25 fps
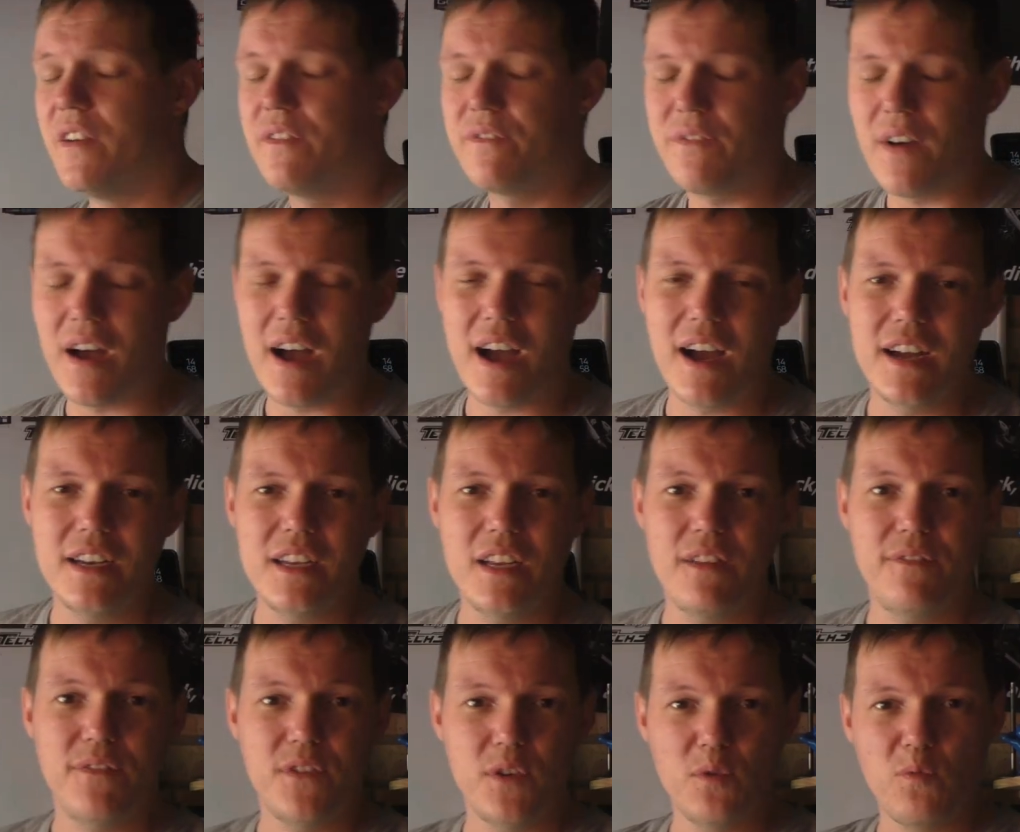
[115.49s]

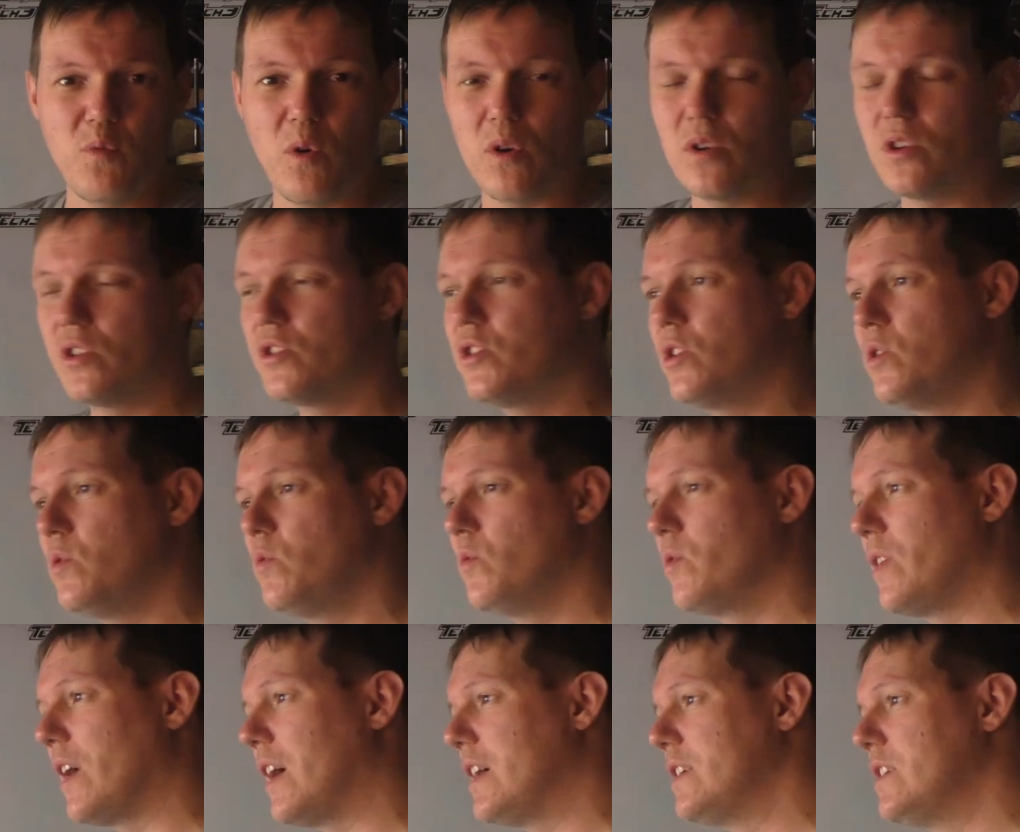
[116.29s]
Fine, if you want to
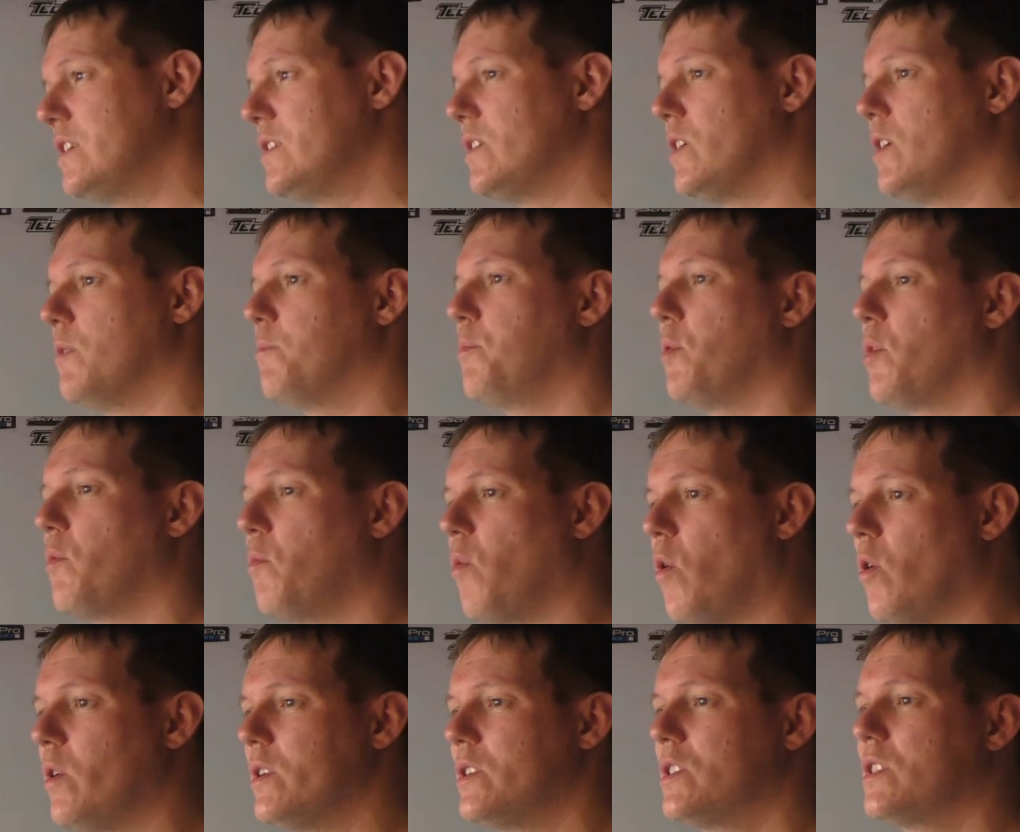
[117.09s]
do that, you know, but
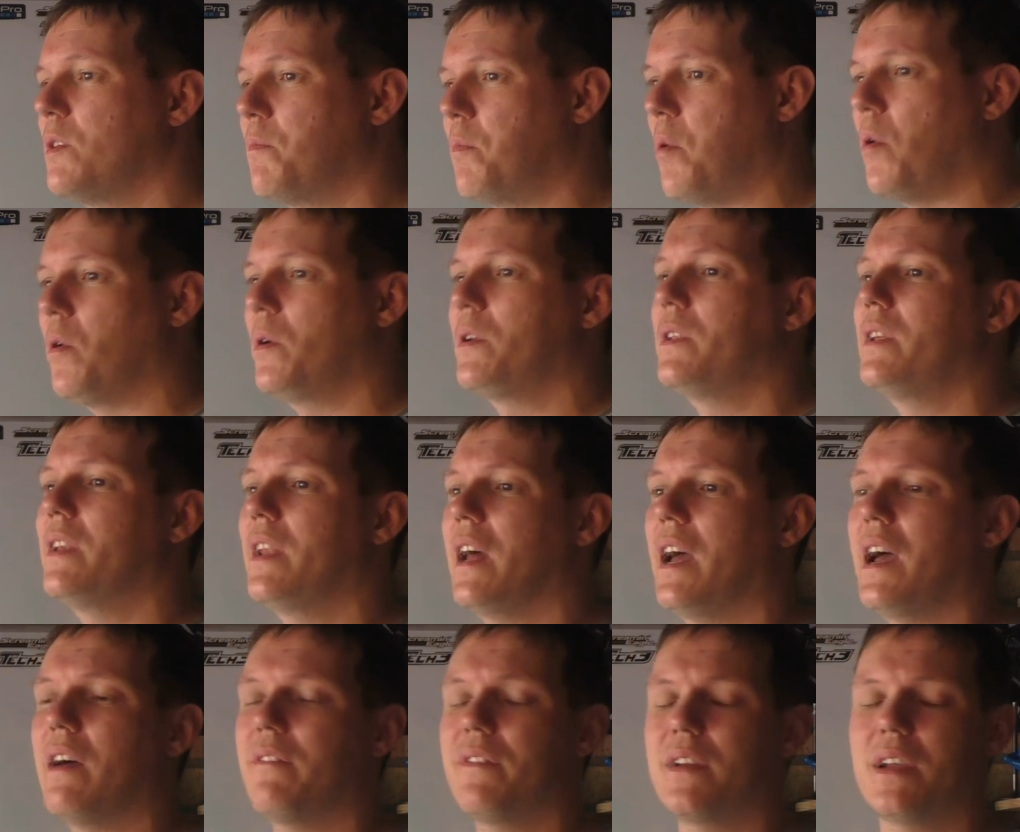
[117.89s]
what is the point
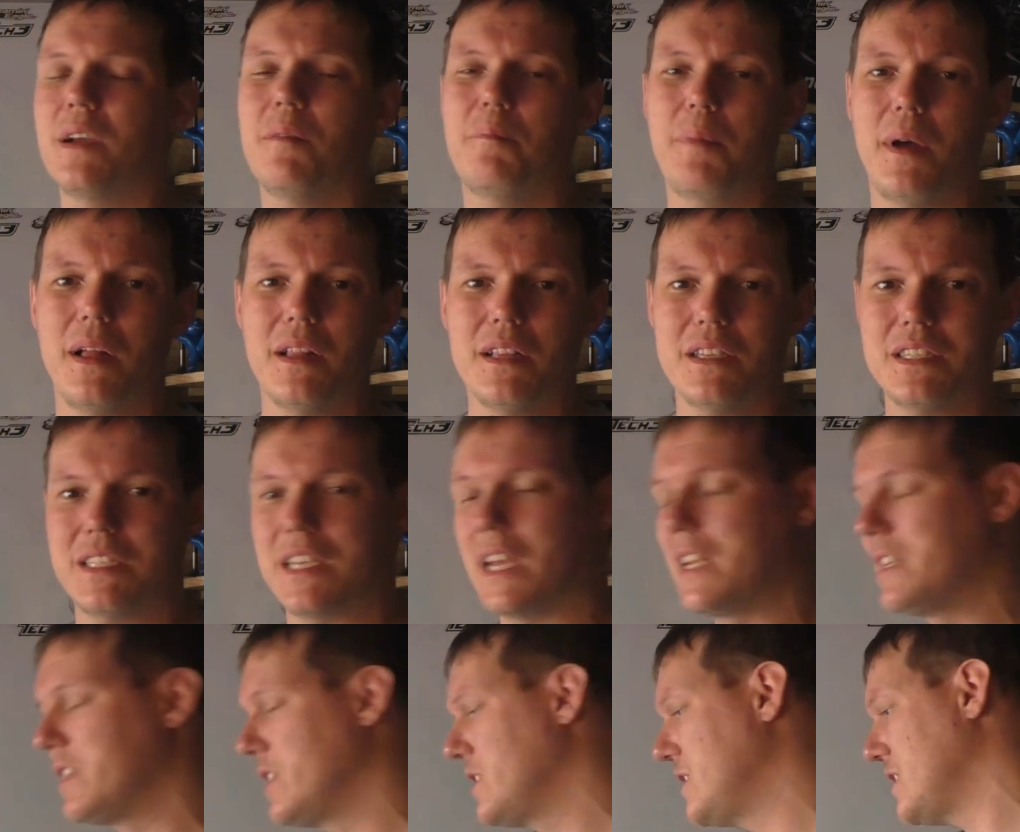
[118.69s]
in having a belt
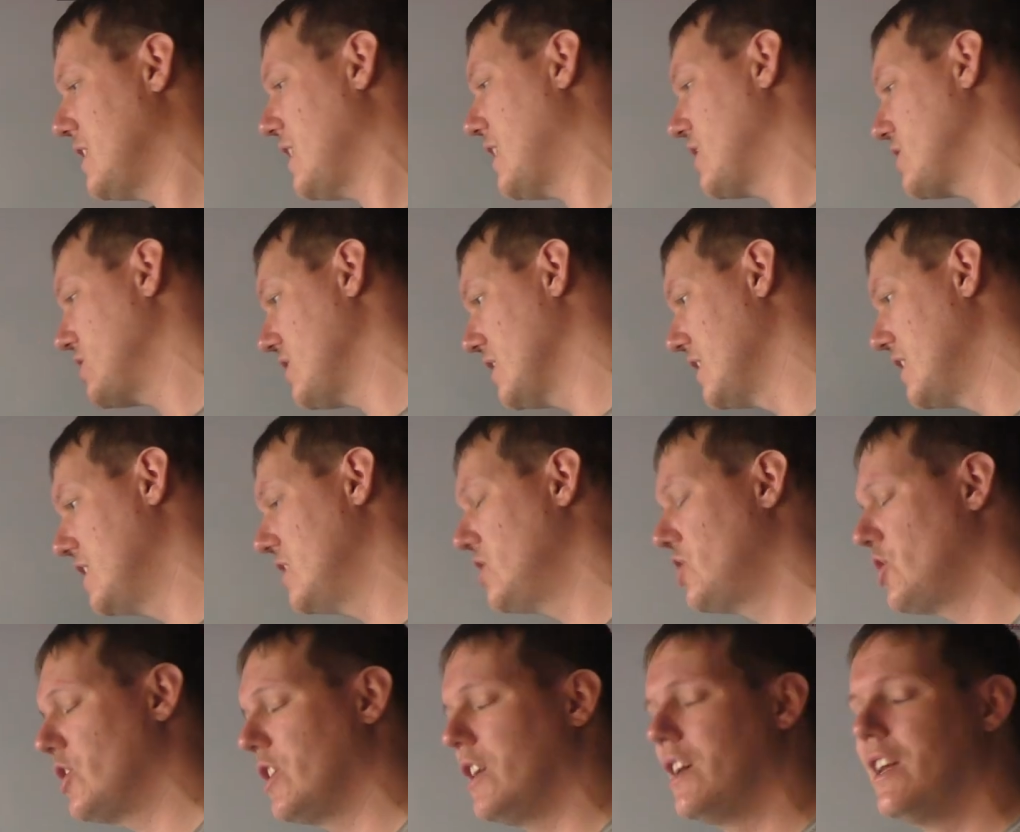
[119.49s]
sander slash
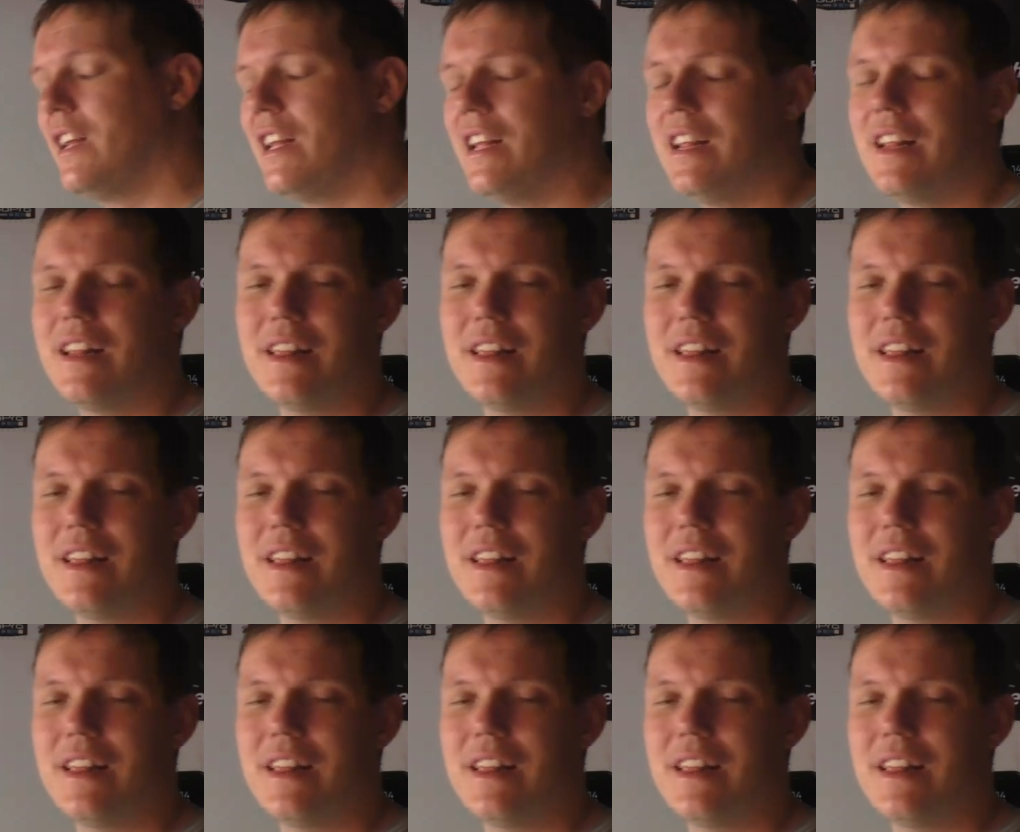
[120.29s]
linisher?